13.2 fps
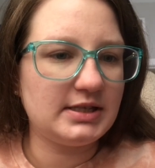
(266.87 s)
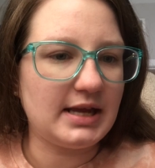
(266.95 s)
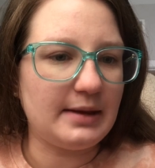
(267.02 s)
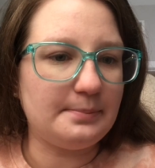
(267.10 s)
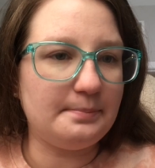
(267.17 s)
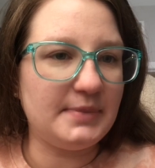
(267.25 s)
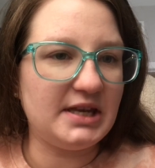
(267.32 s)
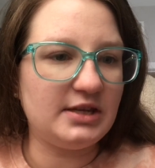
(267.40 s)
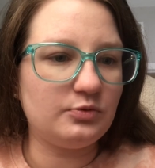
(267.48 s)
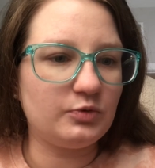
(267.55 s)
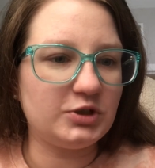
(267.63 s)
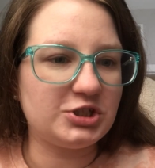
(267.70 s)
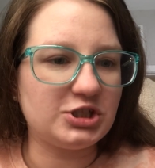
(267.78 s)
and Bitten,
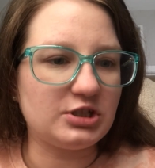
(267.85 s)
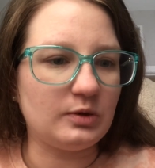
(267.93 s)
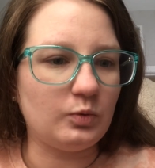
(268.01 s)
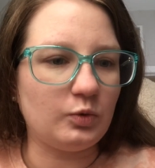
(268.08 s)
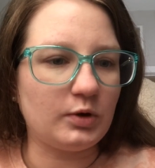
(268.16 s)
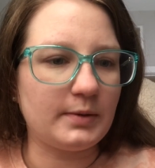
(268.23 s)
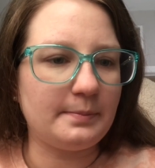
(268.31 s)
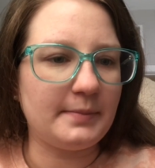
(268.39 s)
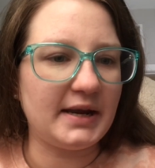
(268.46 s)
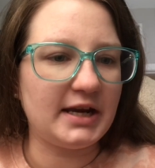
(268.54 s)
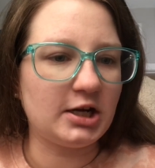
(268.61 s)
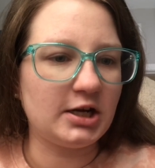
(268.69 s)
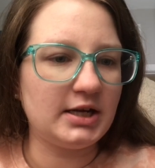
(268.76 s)
which is a warm
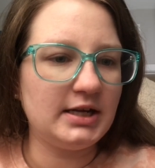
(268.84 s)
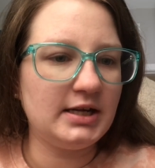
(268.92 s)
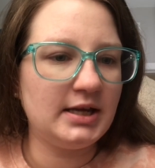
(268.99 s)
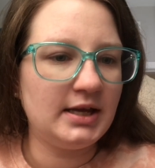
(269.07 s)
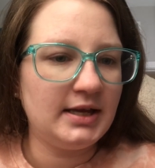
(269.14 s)
berry.